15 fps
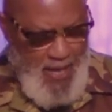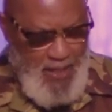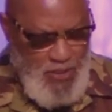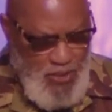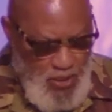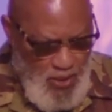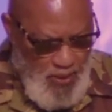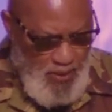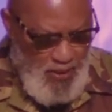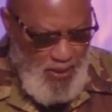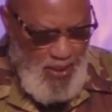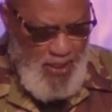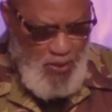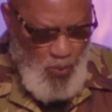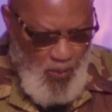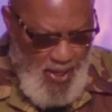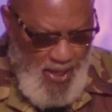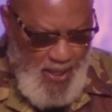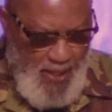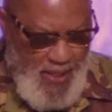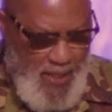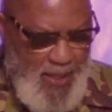He took it
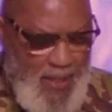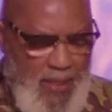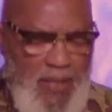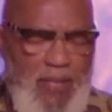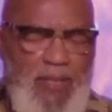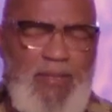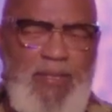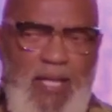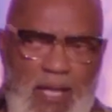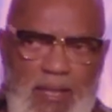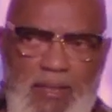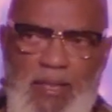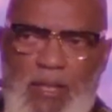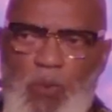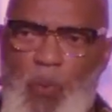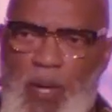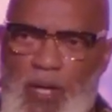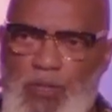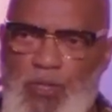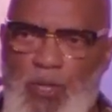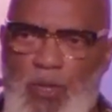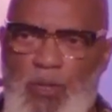away, nailing it
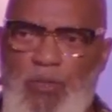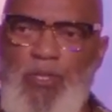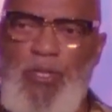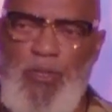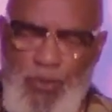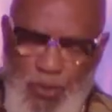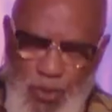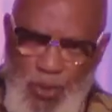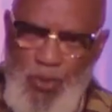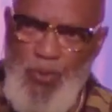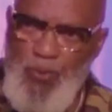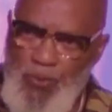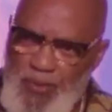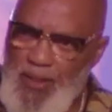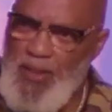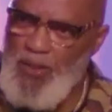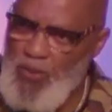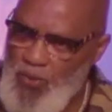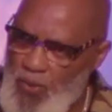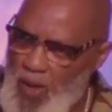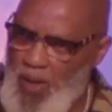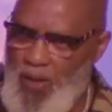where, church? To the
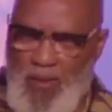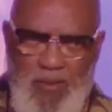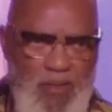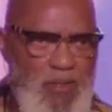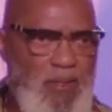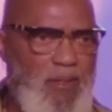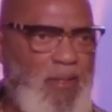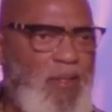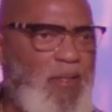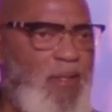cross.